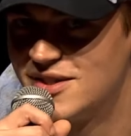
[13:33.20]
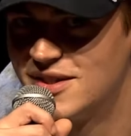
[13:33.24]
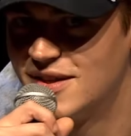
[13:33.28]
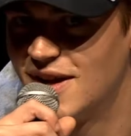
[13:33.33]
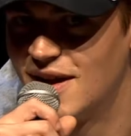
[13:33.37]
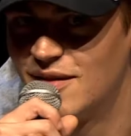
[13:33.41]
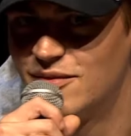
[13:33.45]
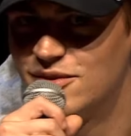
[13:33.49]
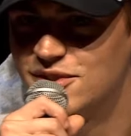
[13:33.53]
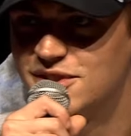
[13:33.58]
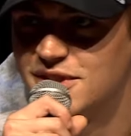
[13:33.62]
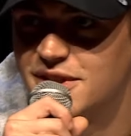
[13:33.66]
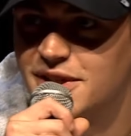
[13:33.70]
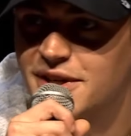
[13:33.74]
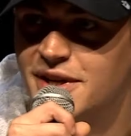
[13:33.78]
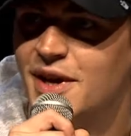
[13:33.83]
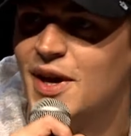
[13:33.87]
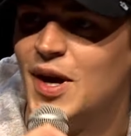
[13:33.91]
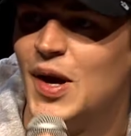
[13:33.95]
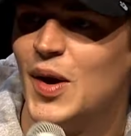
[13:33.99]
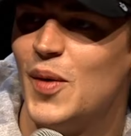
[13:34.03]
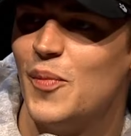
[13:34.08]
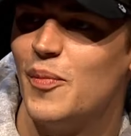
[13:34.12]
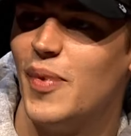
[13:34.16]
in every scene.
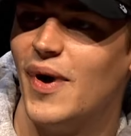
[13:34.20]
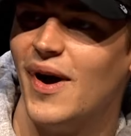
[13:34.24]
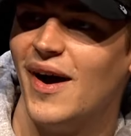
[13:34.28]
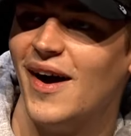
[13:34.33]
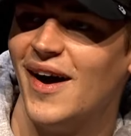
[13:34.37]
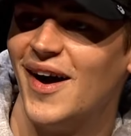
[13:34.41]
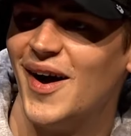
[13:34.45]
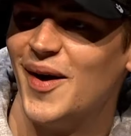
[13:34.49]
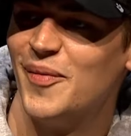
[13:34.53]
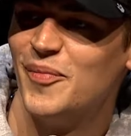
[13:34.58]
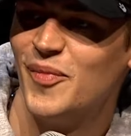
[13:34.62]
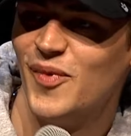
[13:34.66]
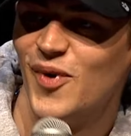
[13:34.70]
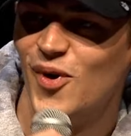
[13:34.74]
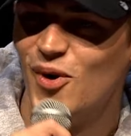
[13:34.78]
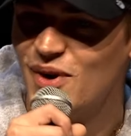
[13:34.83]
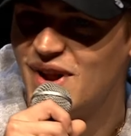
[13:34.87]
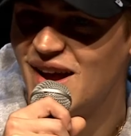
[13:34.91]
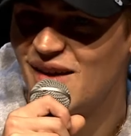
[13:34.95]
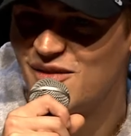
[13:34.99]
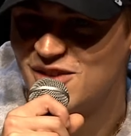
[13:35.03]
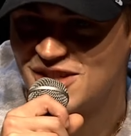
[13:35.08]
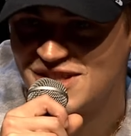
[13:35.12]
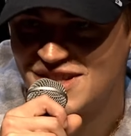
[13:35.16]
But all the
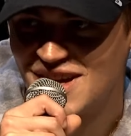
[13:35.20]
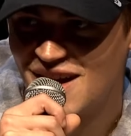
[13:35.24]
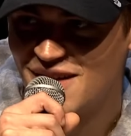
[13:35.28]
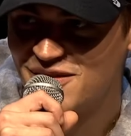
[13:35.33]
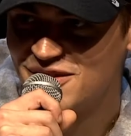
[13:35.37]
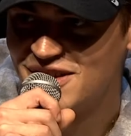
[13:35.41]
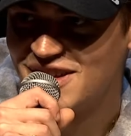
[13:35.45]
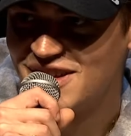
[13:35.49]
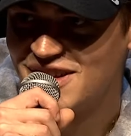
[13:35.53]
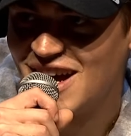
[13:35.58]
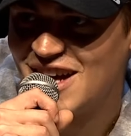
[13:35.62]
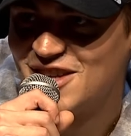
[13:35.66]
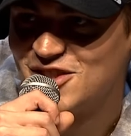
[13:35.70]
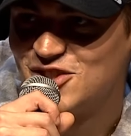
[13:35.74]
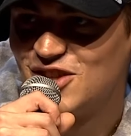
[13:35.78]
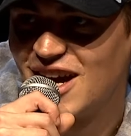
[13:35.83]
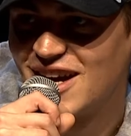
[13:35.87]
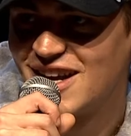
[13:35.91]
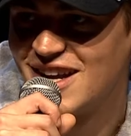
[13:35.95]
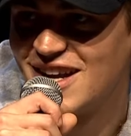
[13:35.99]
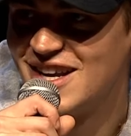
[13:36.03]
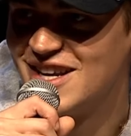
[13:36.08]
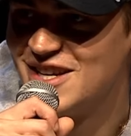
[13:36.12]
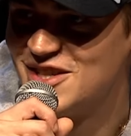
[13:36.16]
other stuff, the nice
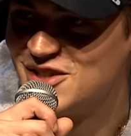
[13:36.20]
trackies,